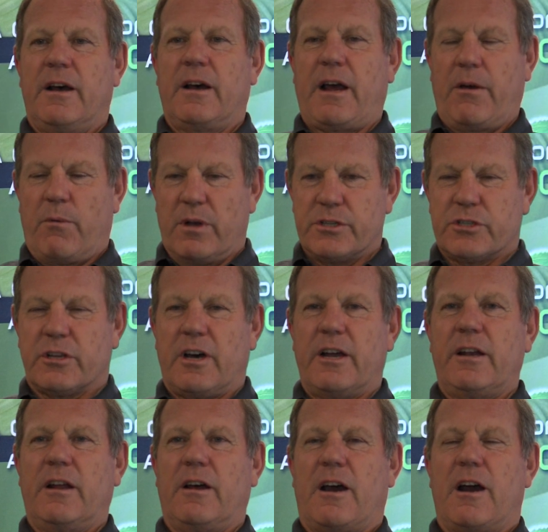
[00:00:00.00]
I was
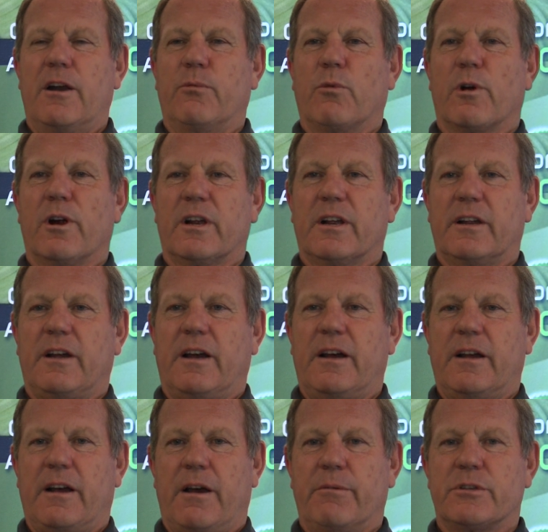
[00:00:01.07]
taught hard work.
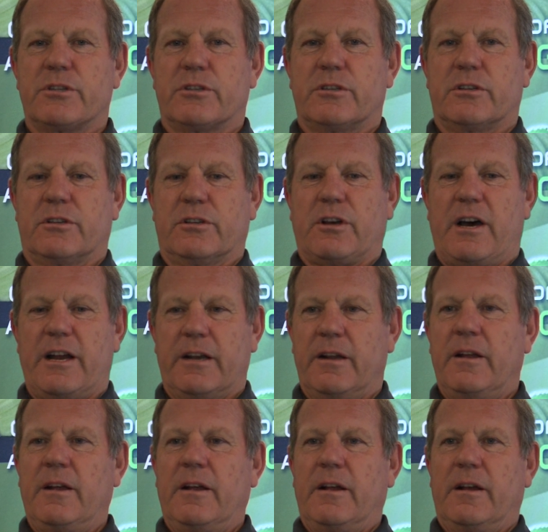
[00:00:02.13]
Uh, I was taught
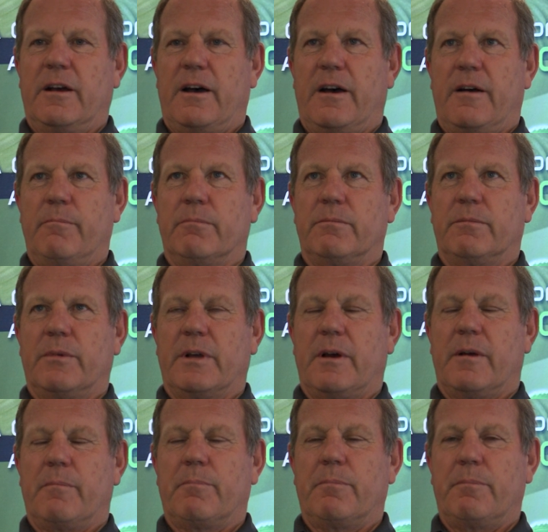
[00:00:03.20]
um,
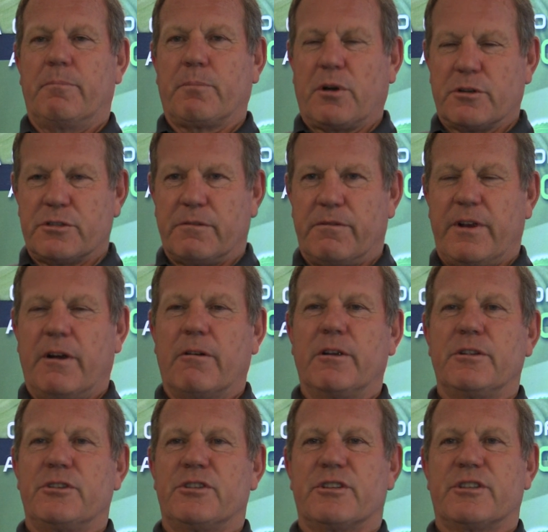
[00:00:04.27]
uh,
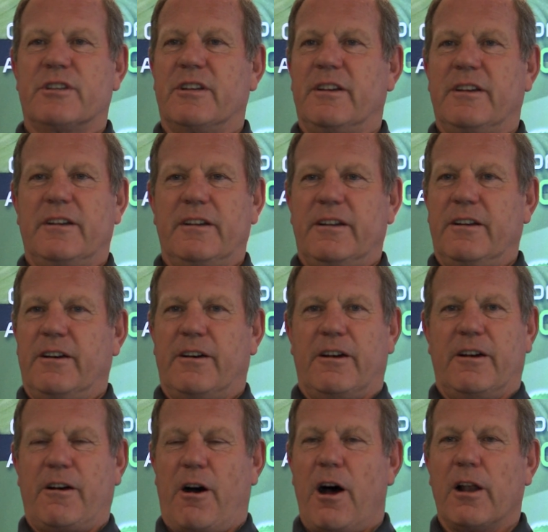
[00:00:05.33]
perseverance,
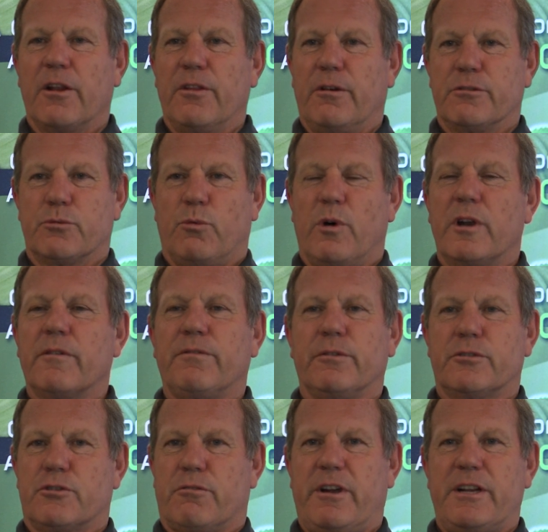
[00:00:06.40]
uh, all of those
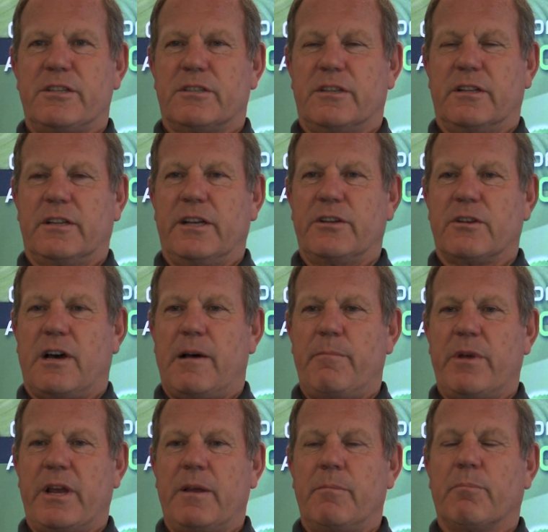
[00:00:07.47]
wonderful traits that they taught
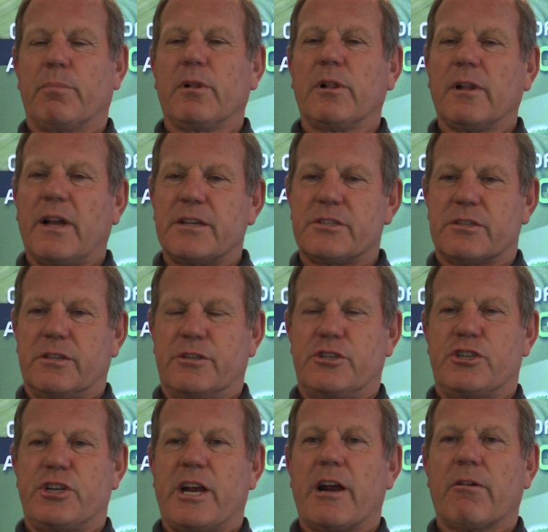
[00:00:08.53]
me, plus the
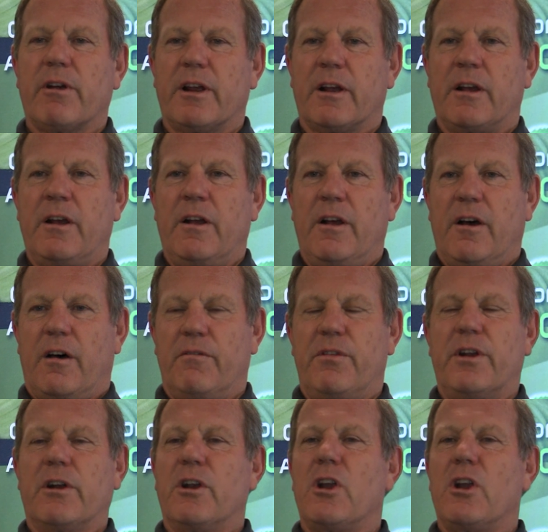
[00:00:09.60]
sharing of their